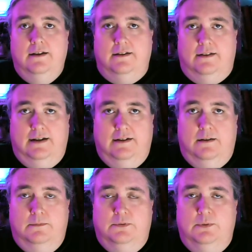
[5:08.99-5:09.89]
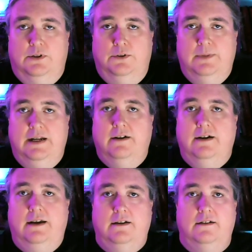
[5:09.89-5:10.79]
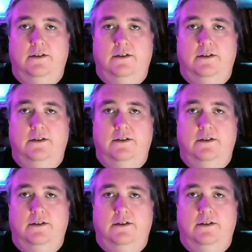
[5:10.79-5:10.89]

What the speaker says: The light comes from the luminary